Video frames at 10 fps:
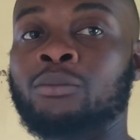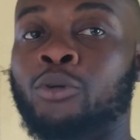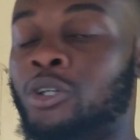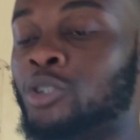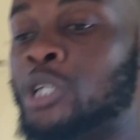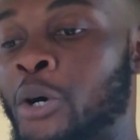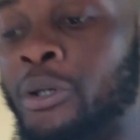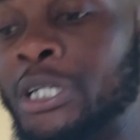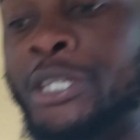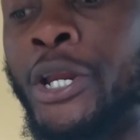because they're
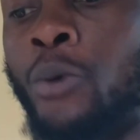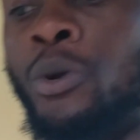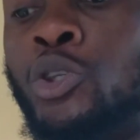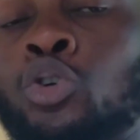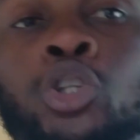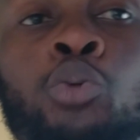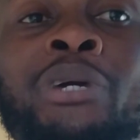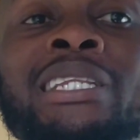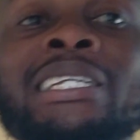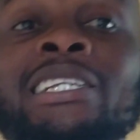already three weeks so they'll
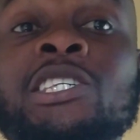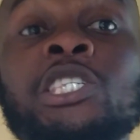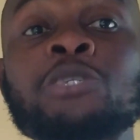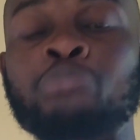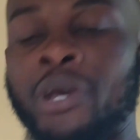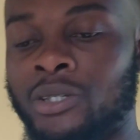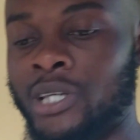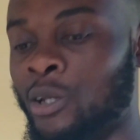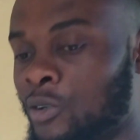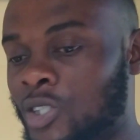be needing
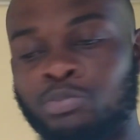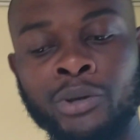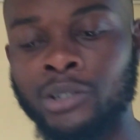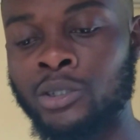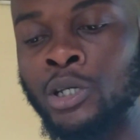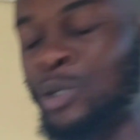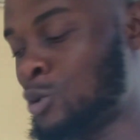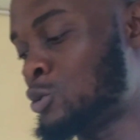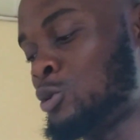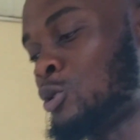space, enough space
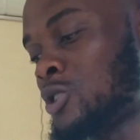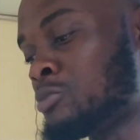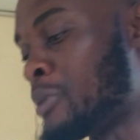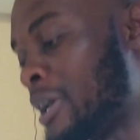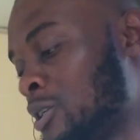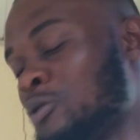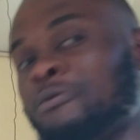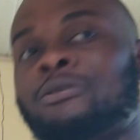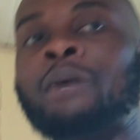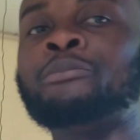to dust bed, to
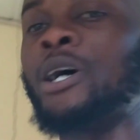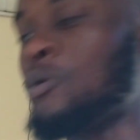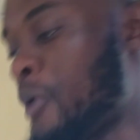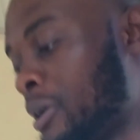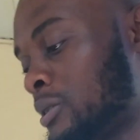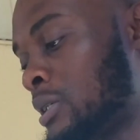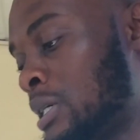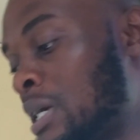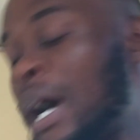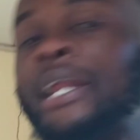flap their wings
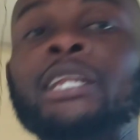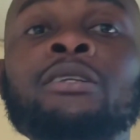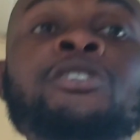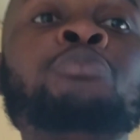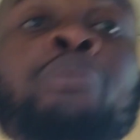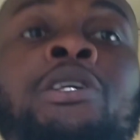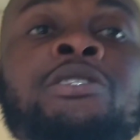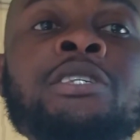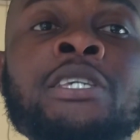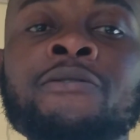and
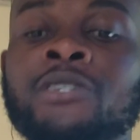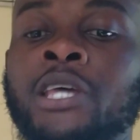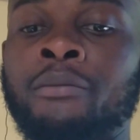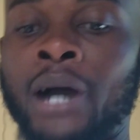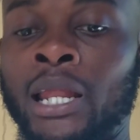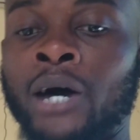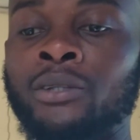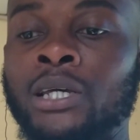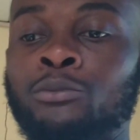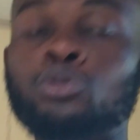space gives them, allow
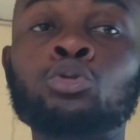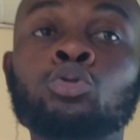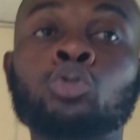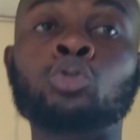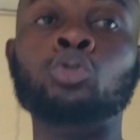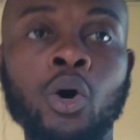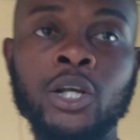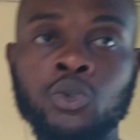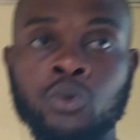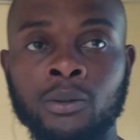them to grow
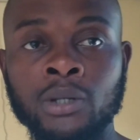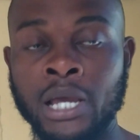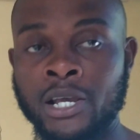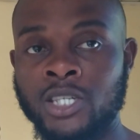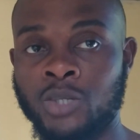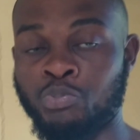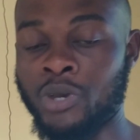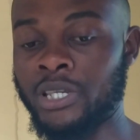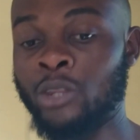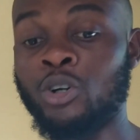as well.
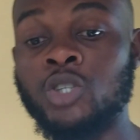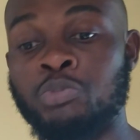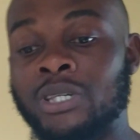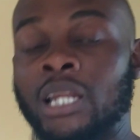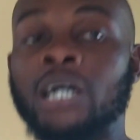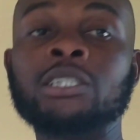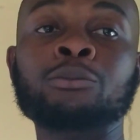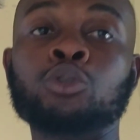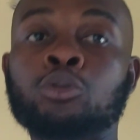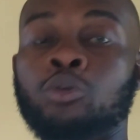Space, enough space allows them
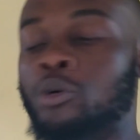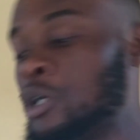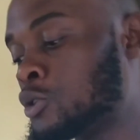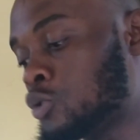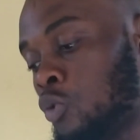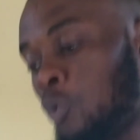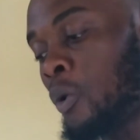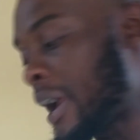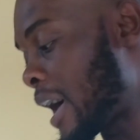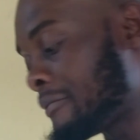to grow. So what
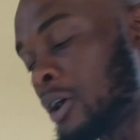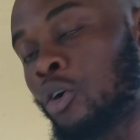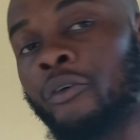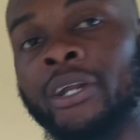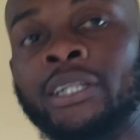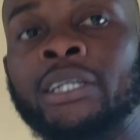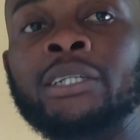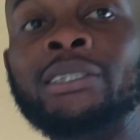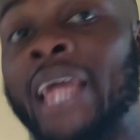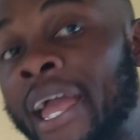I have here currently,
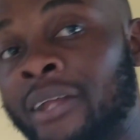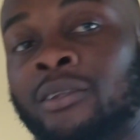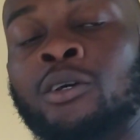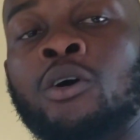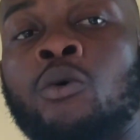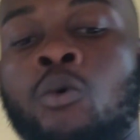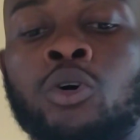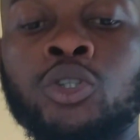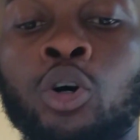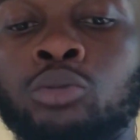then
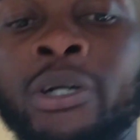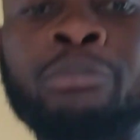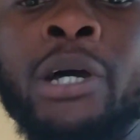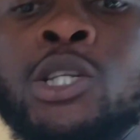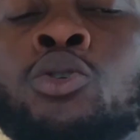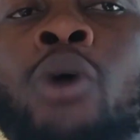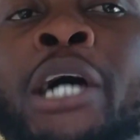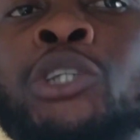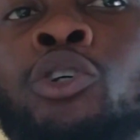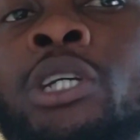was 100 beds. So I
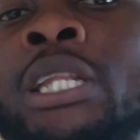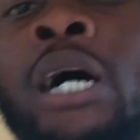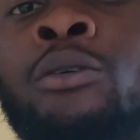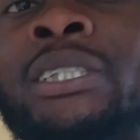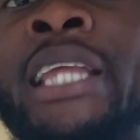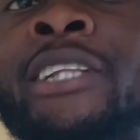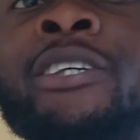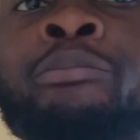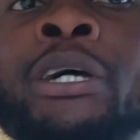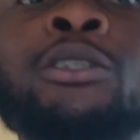sorted out 30
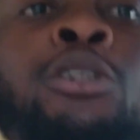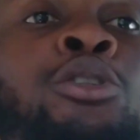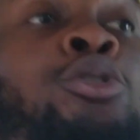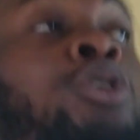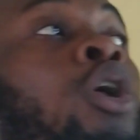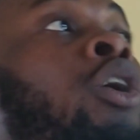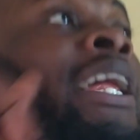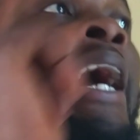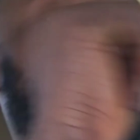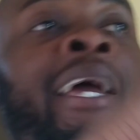beds to the
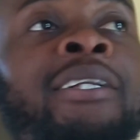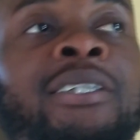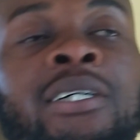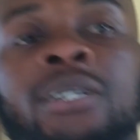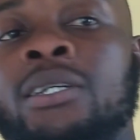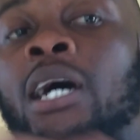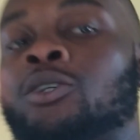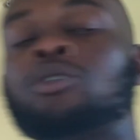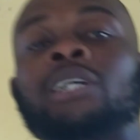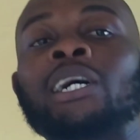other end. Yeah, I
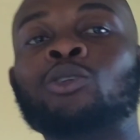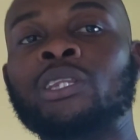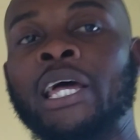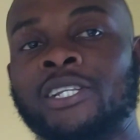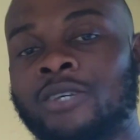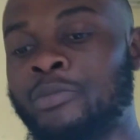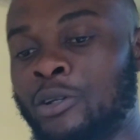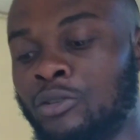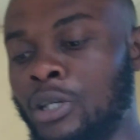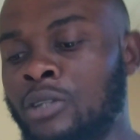sorted out 30 beds
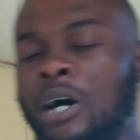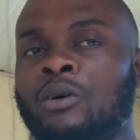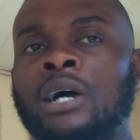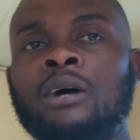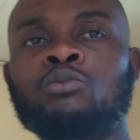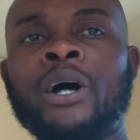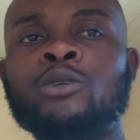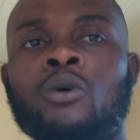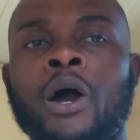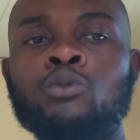there. Now, why do,
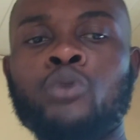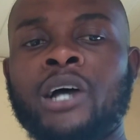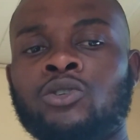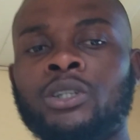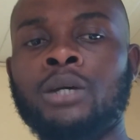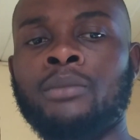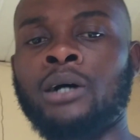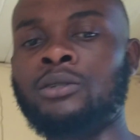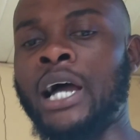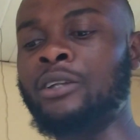why do I sort them
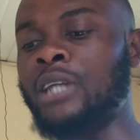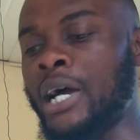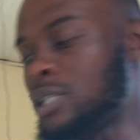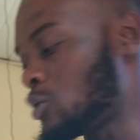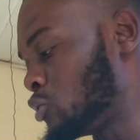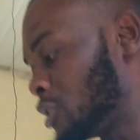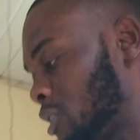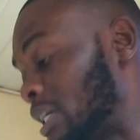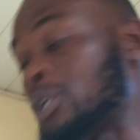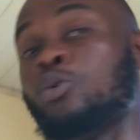out? I, I noticed
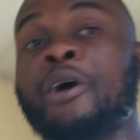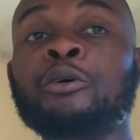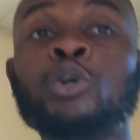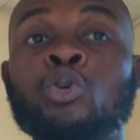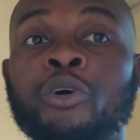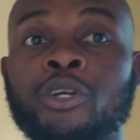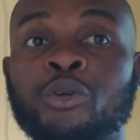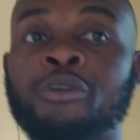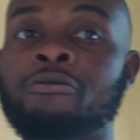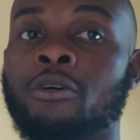that they weren't growing
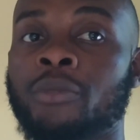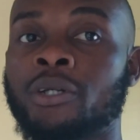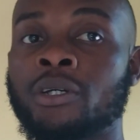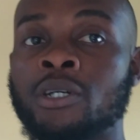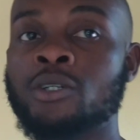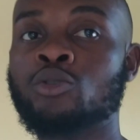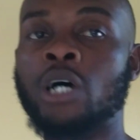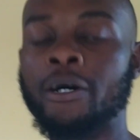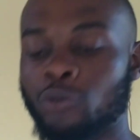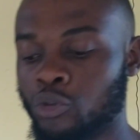uniformly. So
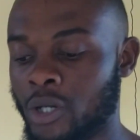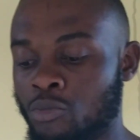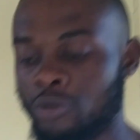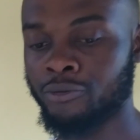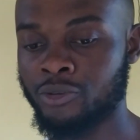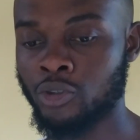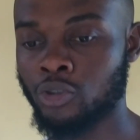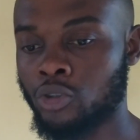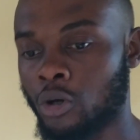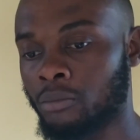I have to remove
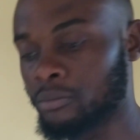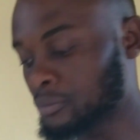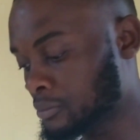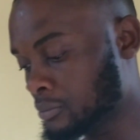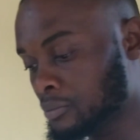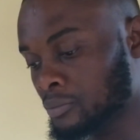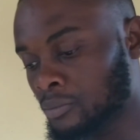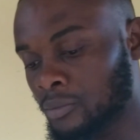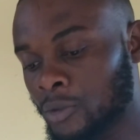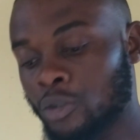some,
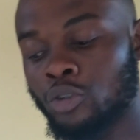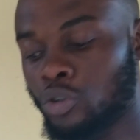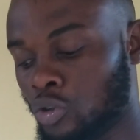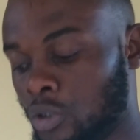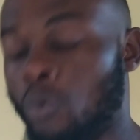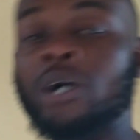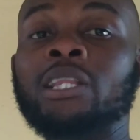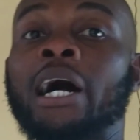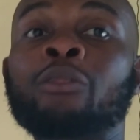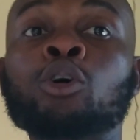the ones
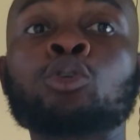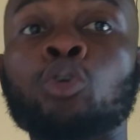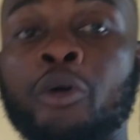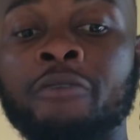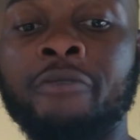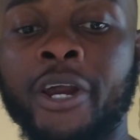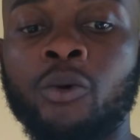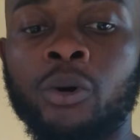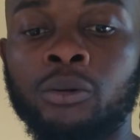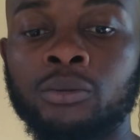that are not growing very
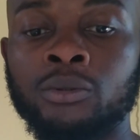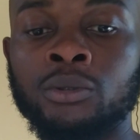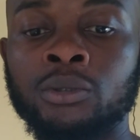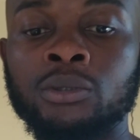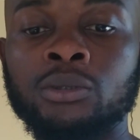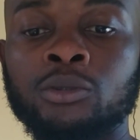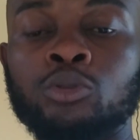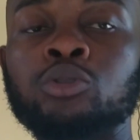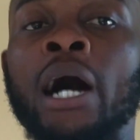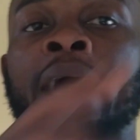well
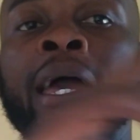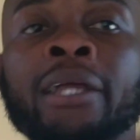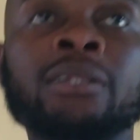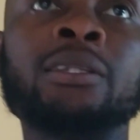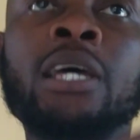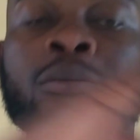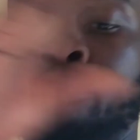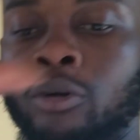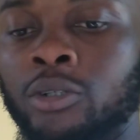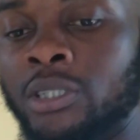to that end. Then
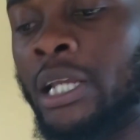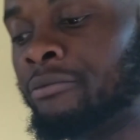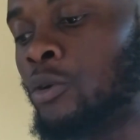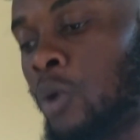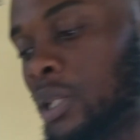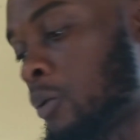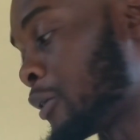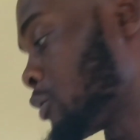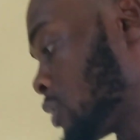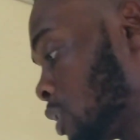brought, left the one that were
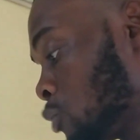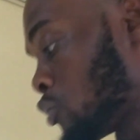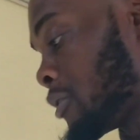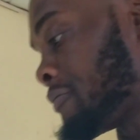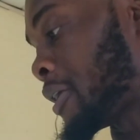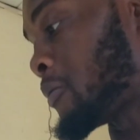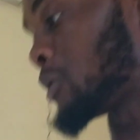growing very well